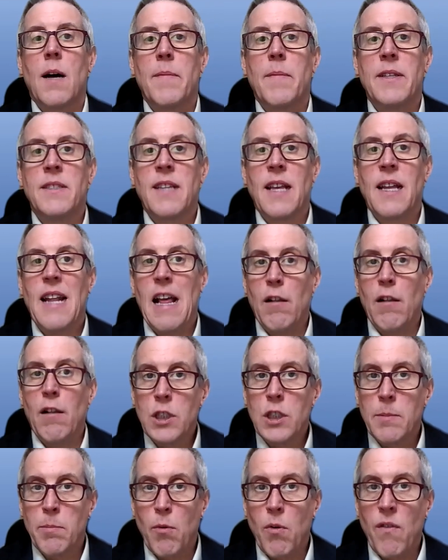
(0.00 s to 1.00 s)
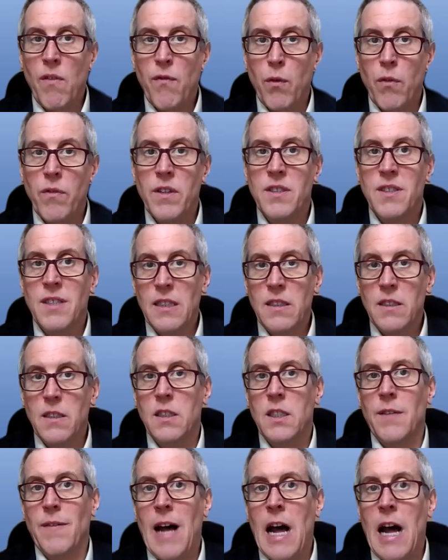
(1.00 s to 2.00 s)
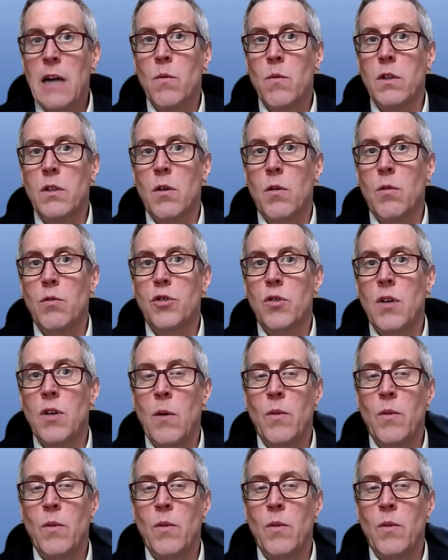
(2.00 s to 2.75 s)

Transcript: is then eligible for the census of aquaculture,